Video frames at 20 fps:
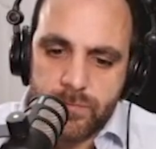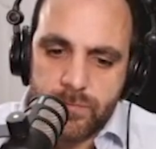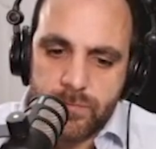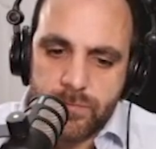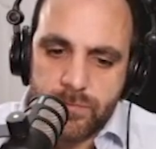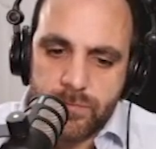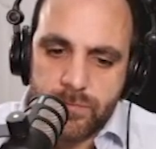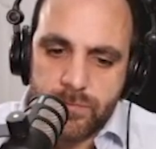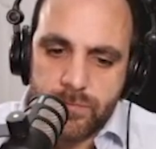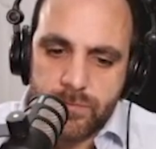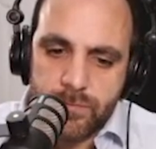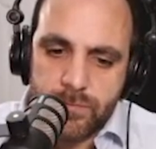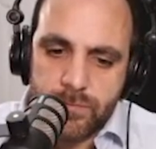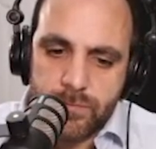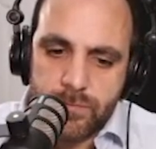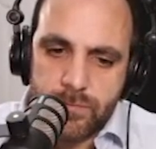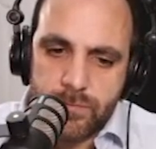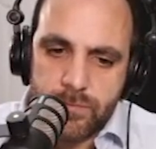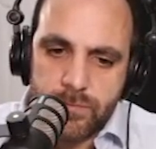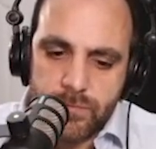
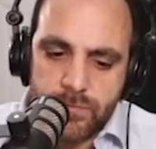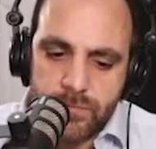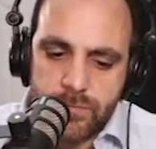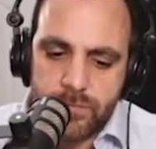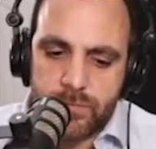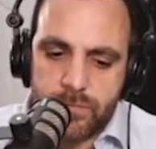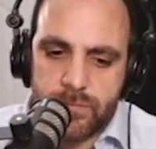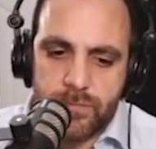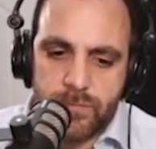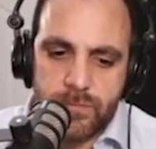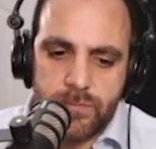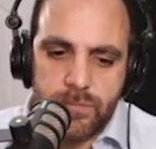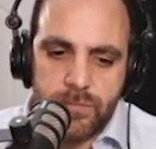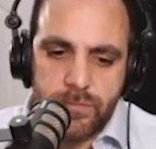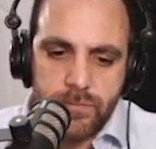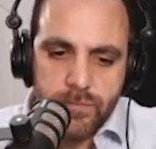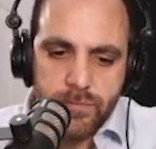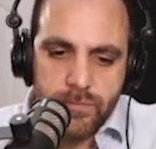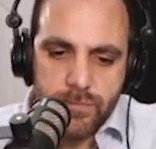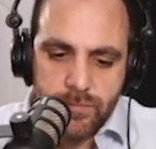
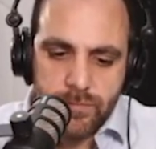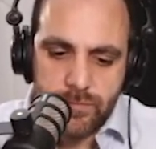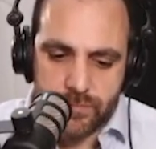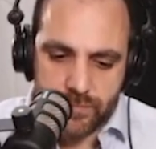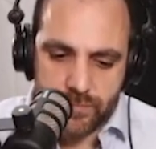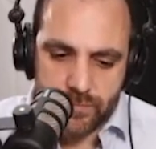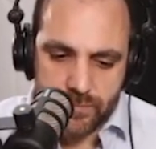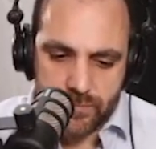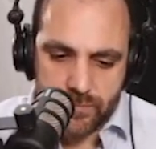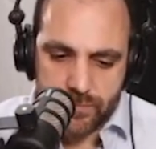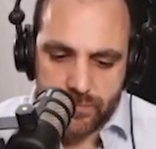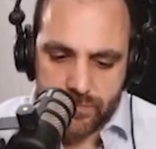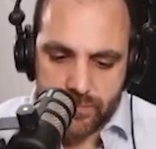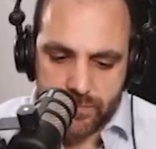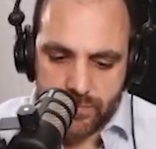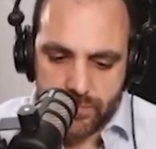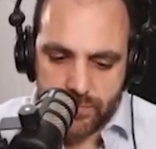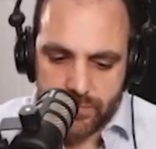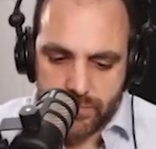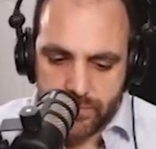
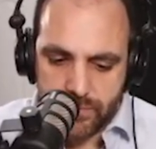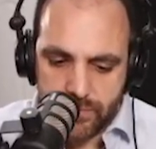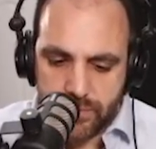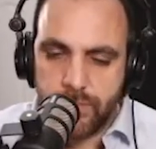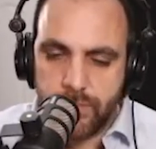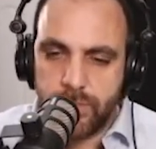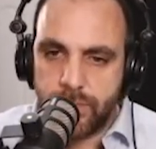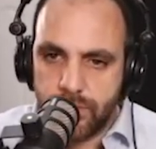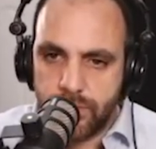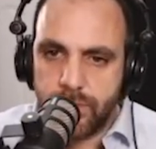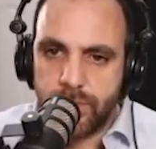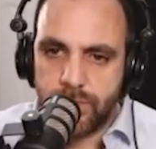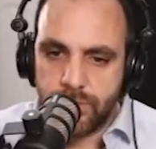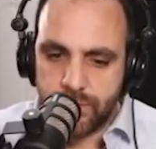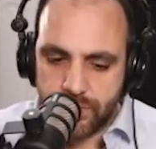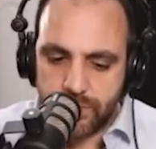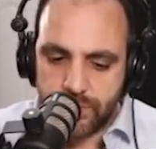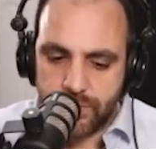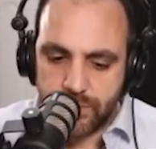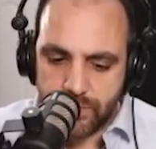
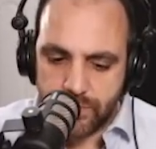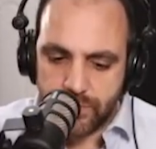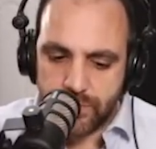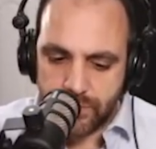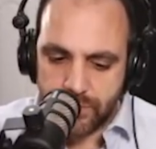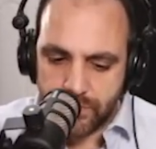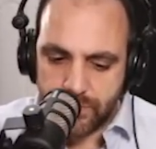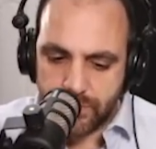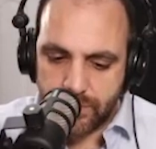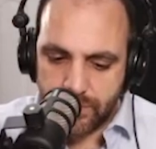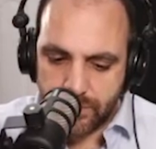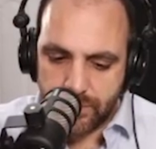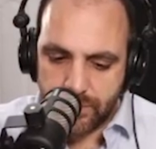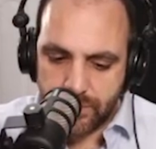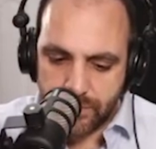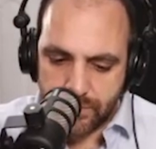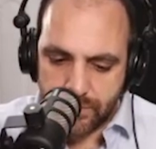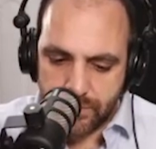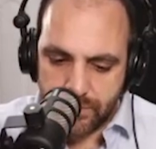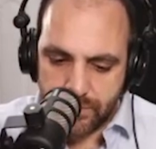
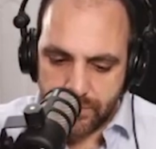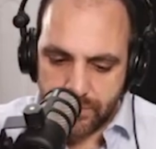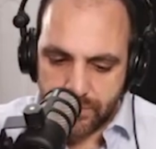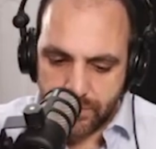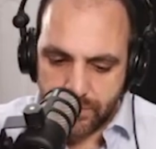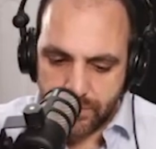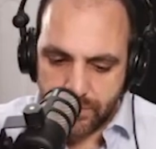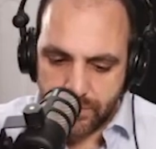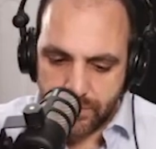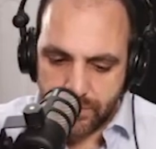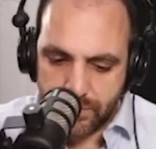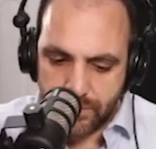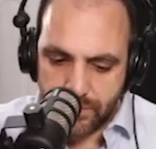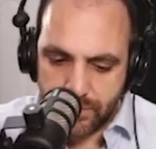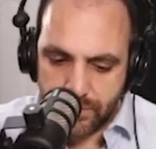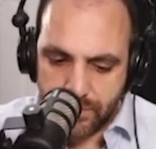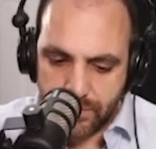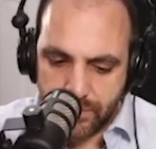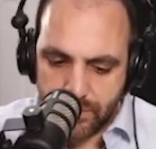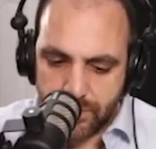
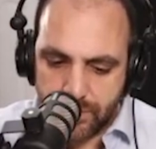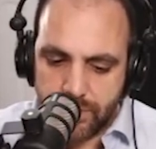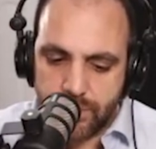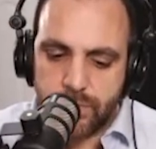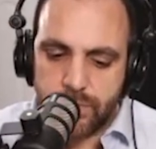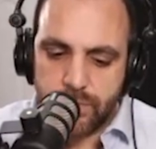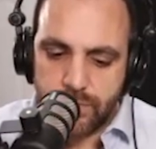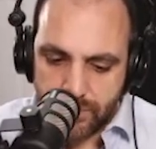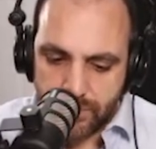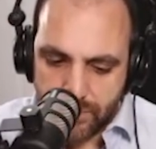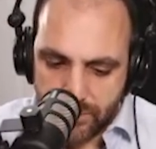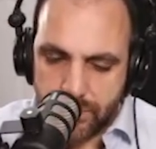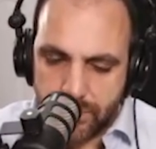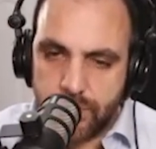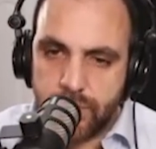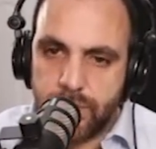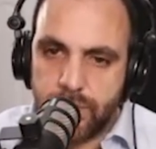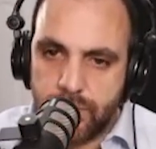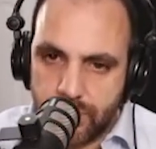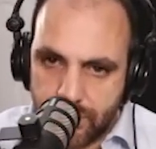
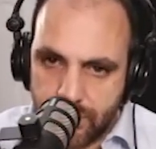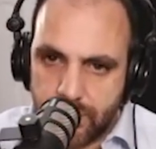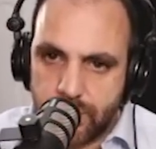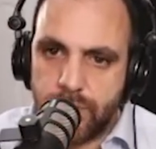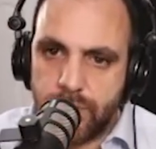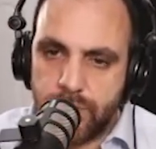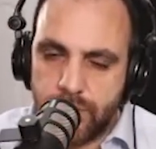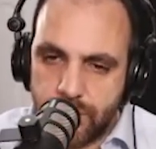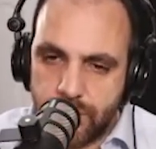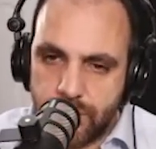[no speech]